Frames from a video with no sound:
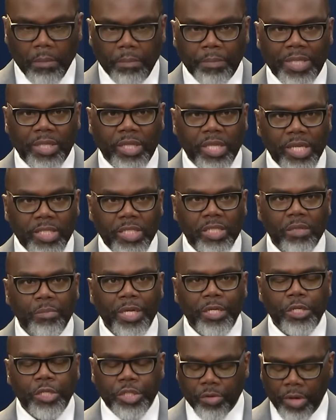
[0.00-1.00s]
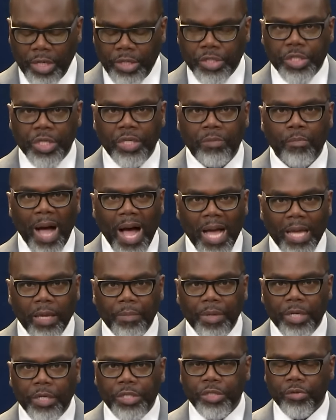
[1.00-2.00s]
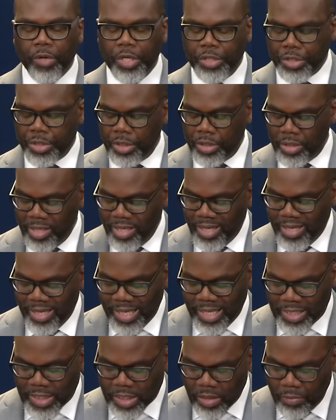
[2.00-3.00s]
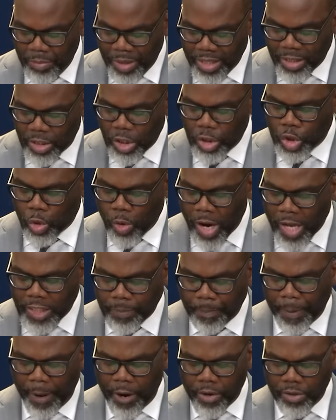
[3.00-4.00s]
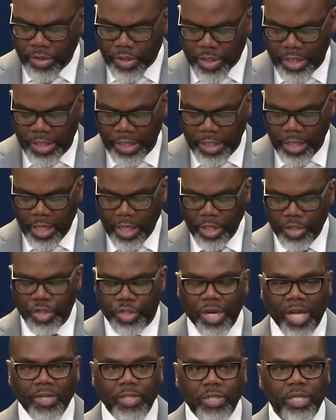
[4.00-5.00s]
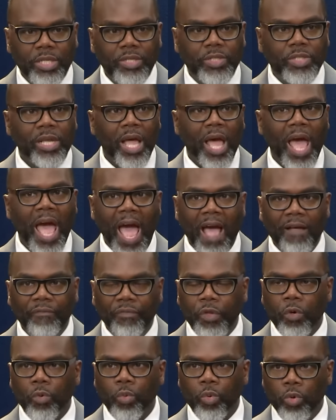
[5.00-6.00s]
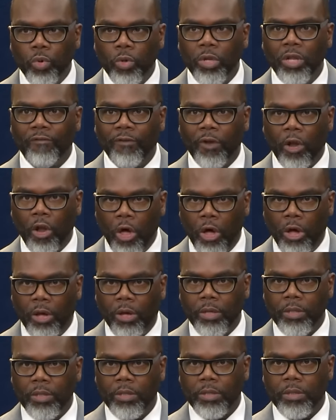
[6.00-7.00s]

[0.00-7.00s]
But this administration, my administration, is committed to transparency, justice, and the rule of law.